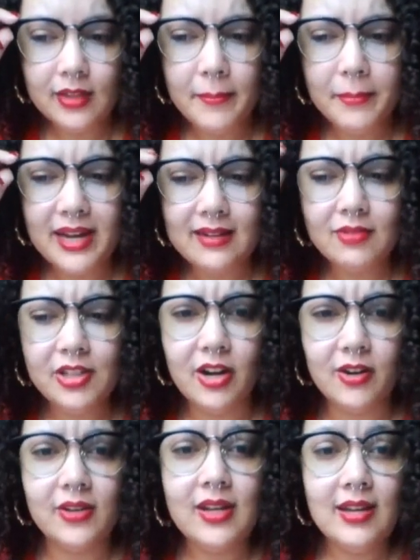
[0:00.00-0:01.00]
But, you
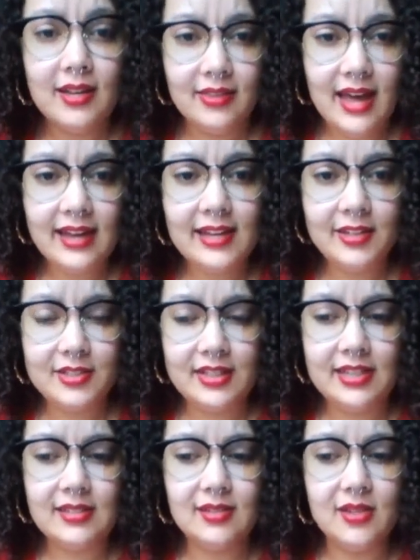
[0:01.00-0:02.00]
know, that
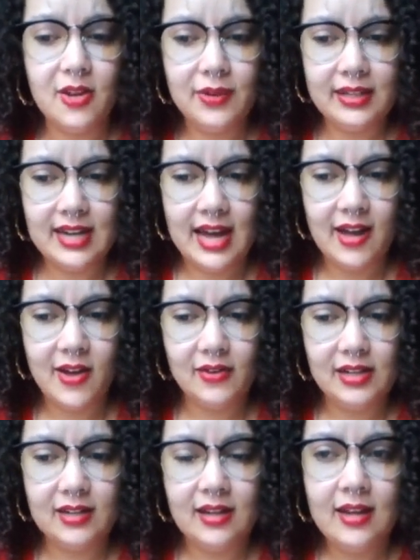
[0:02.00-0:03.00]
energy is slowing
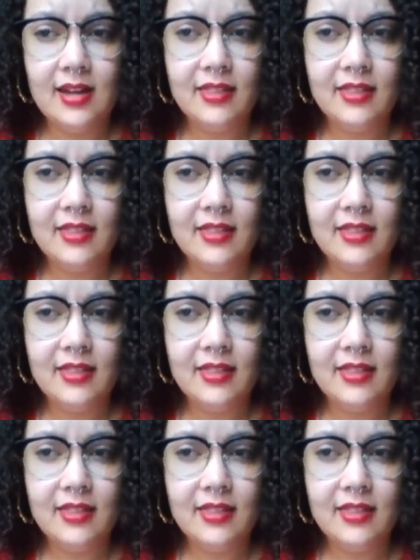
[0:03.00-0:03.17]
down and